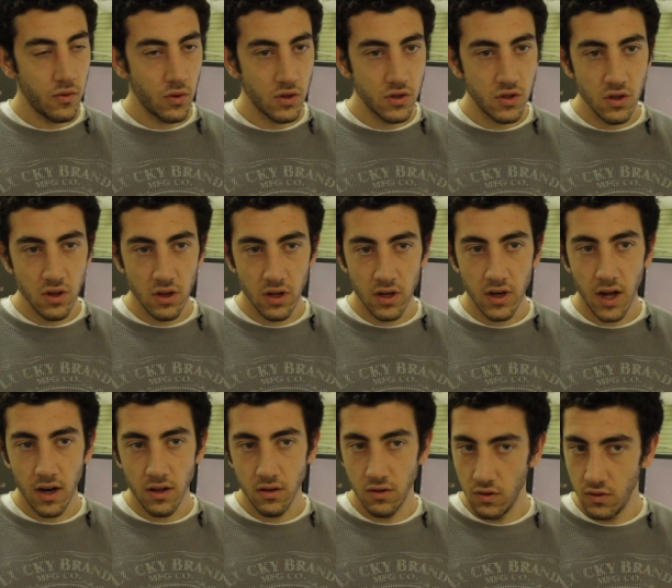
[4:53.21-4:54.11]
Once you learn
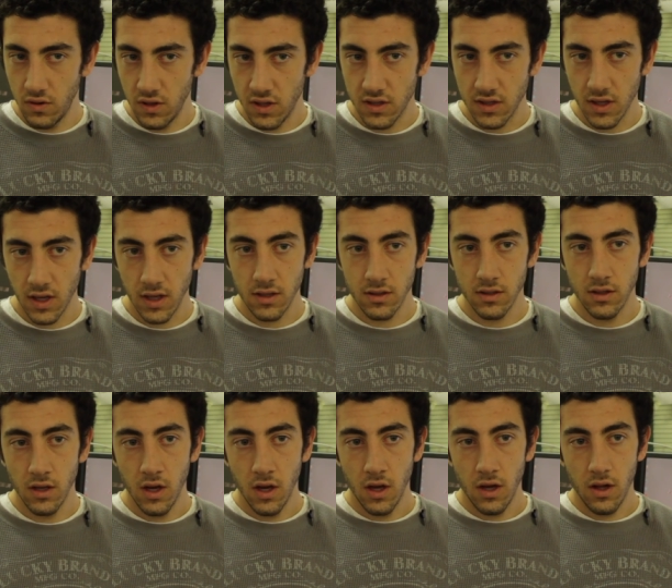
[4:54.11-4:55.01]
how to do these things,
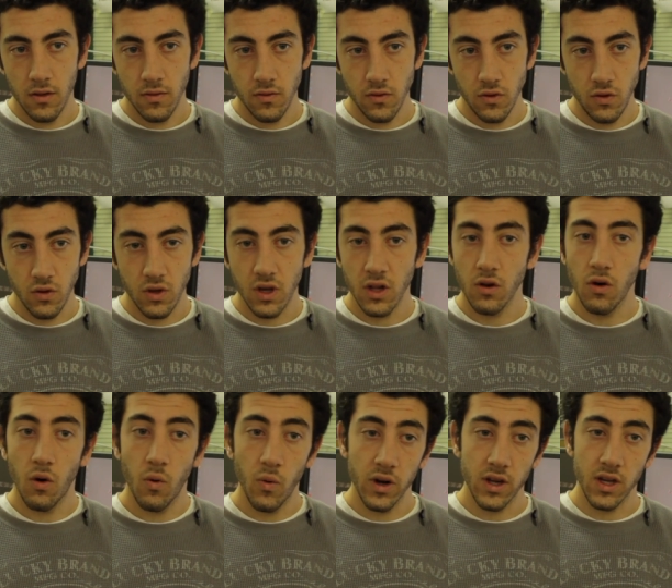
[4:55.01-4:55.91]
you can
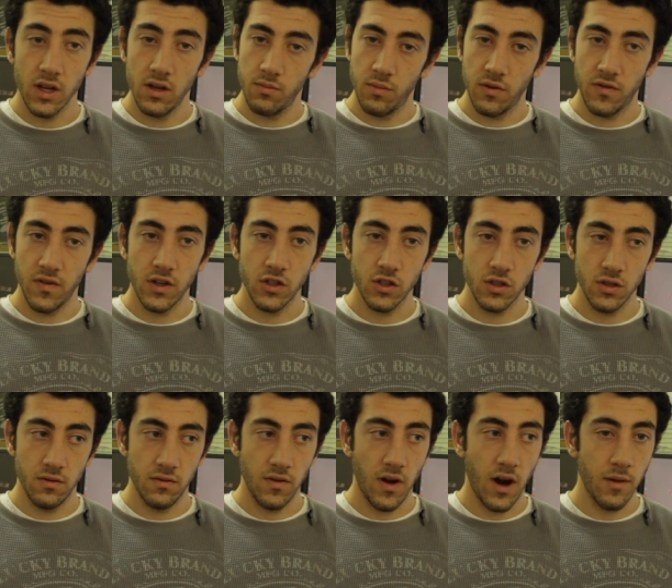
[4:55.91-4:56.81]
go work in a
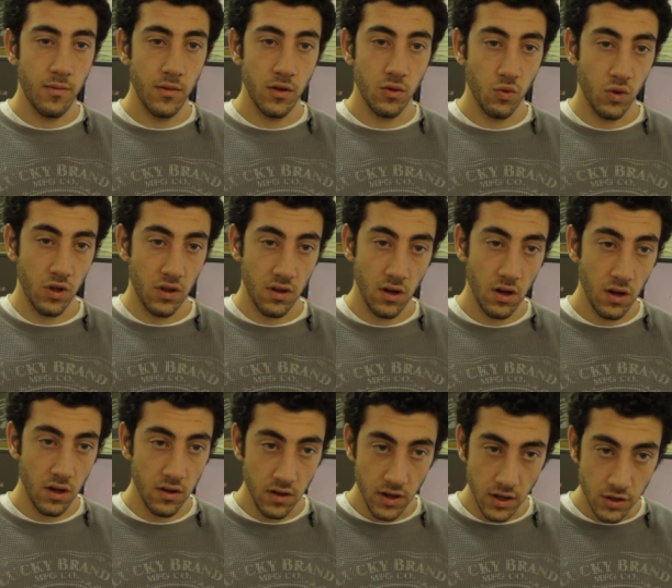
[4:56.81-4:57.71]
professional environment with
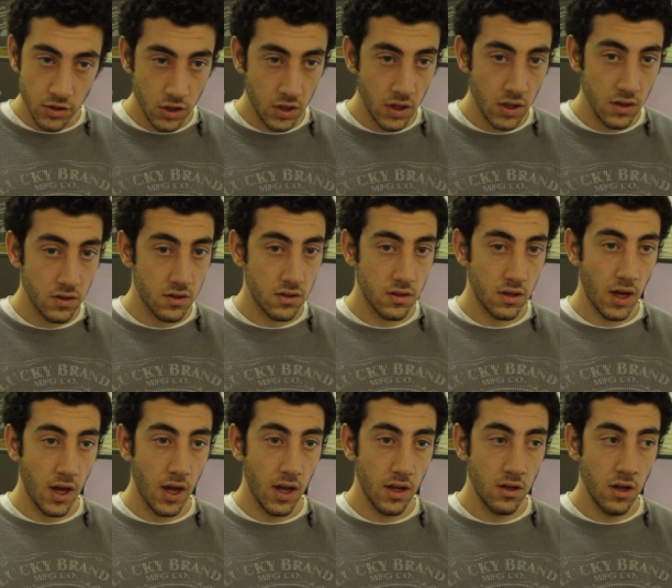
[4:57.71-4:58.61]
other engineers
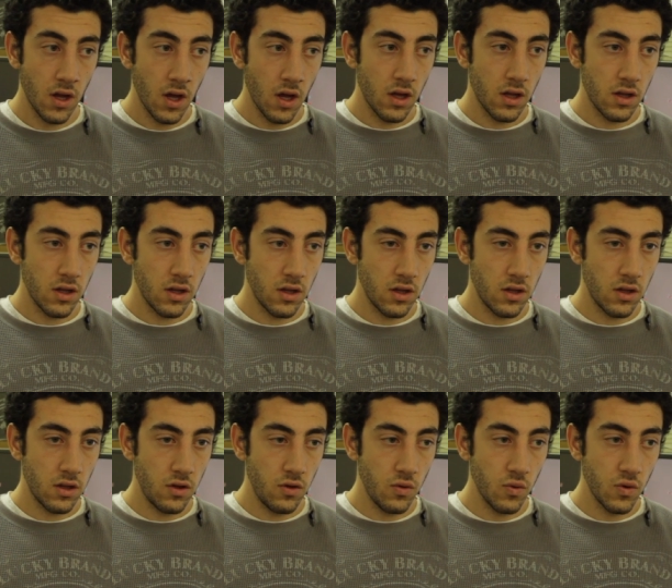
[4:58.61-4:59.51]
and
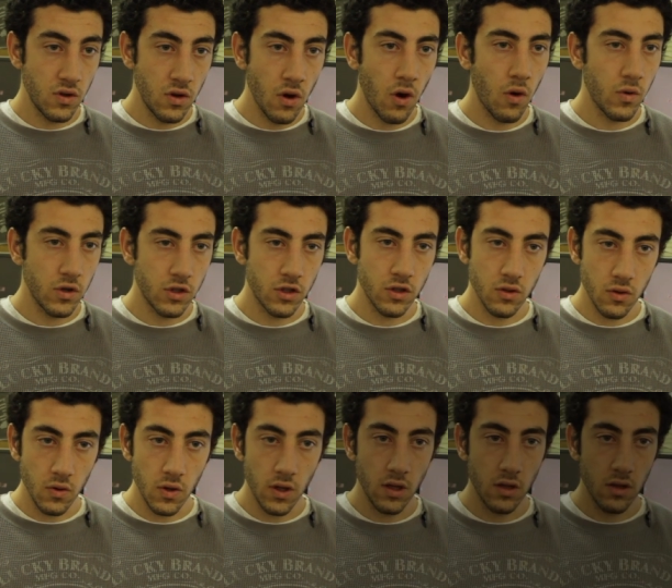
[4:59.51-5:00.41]
you would know what you're
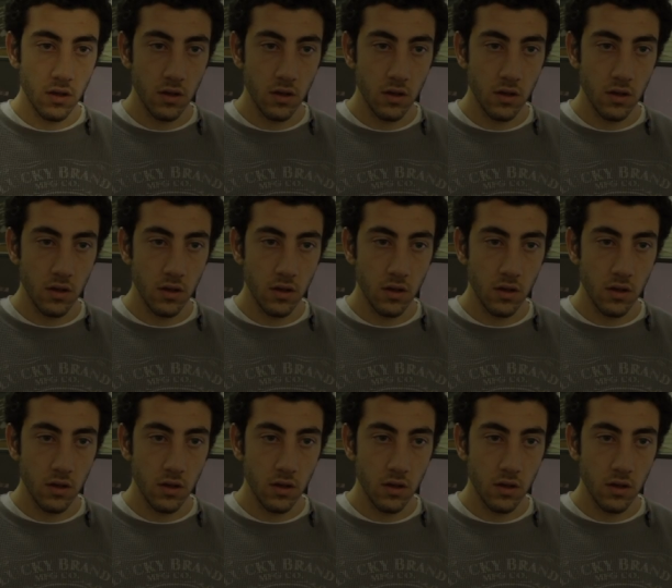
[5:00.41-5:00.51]
doing.